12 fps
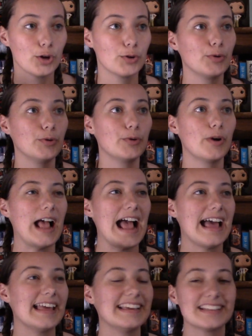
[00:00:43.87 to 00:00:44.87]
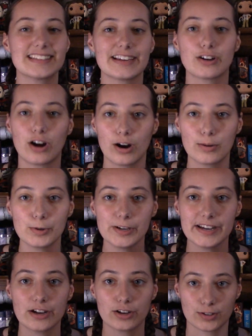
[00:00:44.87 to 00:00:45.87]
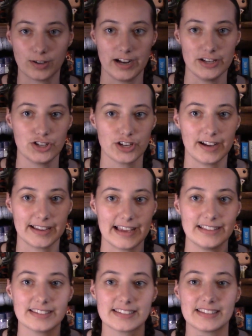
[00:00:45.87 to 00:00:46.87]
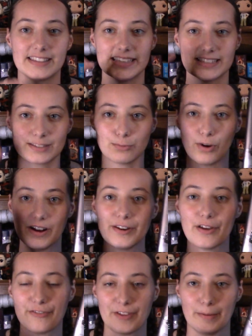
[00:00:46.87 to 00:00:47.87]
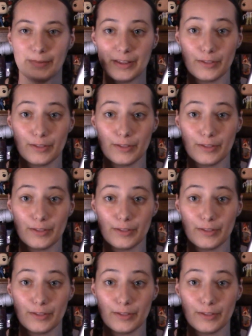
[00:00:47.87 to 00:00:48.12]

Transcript: who is like harboring a grudge against this one family,